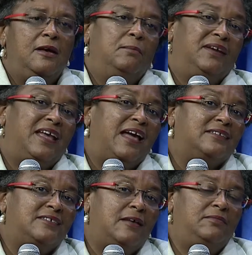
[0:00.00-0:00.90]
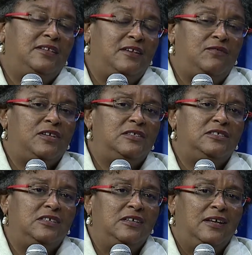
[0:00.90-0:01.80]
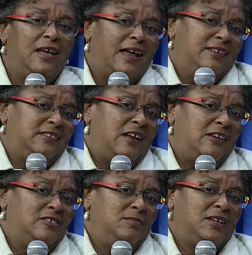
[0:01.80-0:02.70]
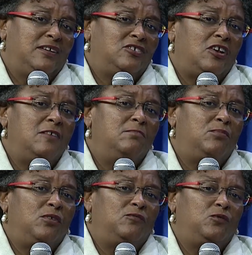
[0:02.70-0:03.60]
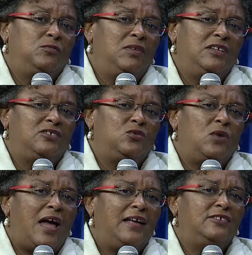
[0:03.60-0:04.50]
but I accept the difficulty, and it's largely because our import food bill is too high.